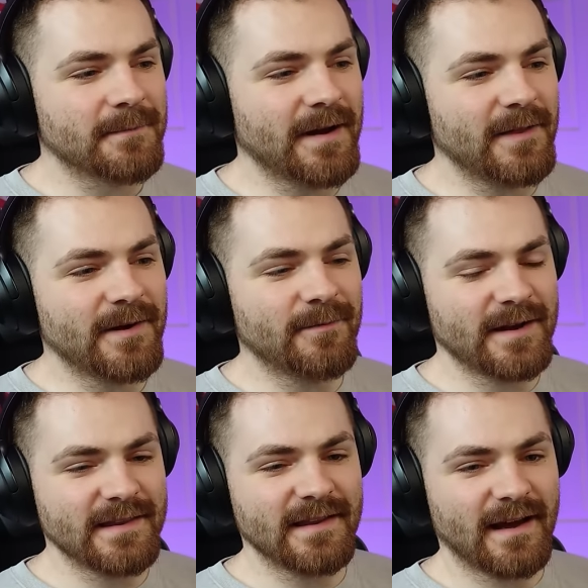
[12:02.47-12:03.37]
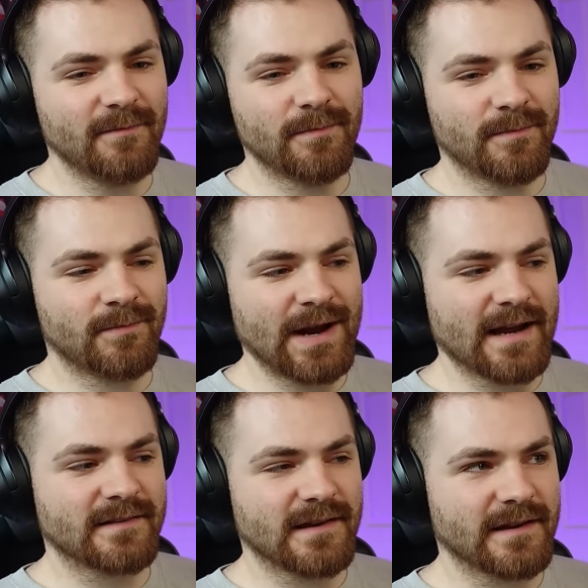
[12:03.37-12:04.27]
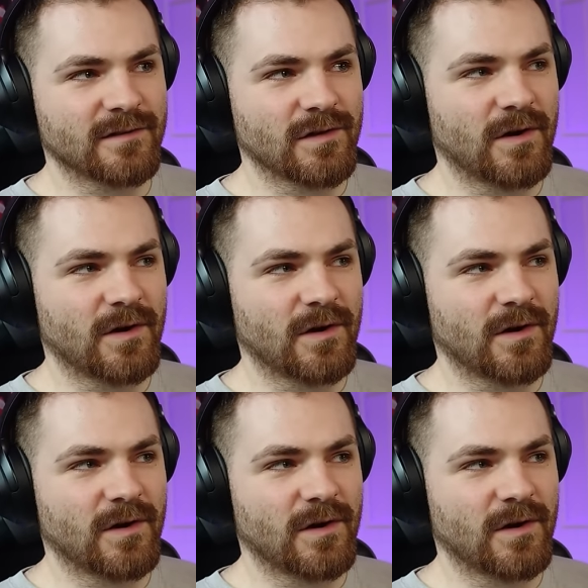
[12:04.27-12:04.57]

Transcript: By the way, when I react to like